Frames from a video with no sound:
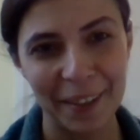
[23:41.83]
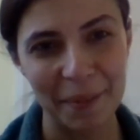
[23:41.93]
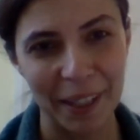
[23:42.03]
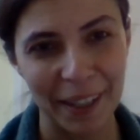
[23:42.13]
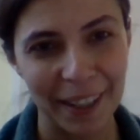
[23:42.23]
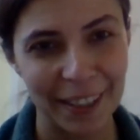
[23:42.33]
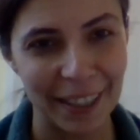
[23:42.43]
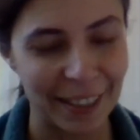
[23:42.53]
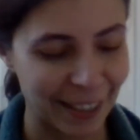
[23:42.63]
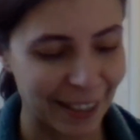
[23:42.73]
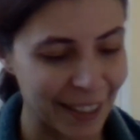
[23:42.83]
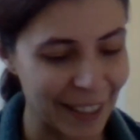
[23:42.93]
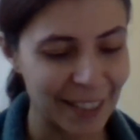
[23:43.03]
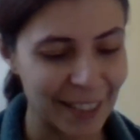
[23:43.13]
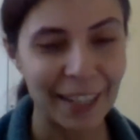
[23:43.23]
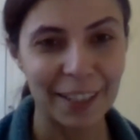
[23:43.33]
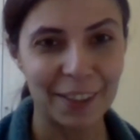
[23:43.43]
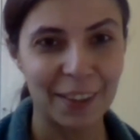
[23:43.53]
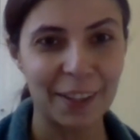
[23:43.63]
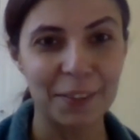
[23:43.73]
I mean, it is exciting
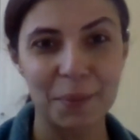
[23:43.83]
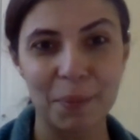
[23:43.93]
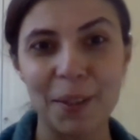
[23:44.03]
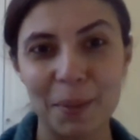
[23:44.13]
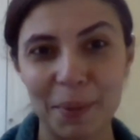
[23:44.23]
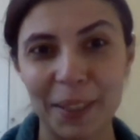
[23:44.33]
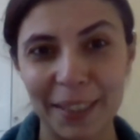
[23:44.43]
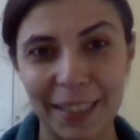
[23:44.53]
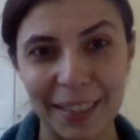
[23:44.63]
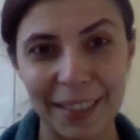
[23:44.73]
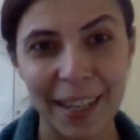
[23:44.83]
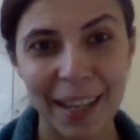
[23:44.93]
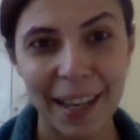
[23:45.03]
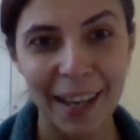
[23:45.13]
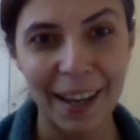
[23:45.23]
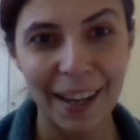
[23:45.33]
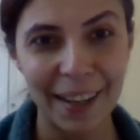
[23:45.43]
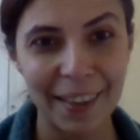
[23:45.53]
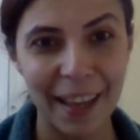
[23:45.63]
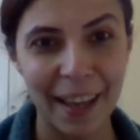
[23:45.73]
to think of the possibilities
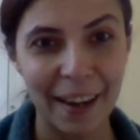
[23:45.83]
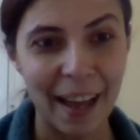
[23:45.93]
there.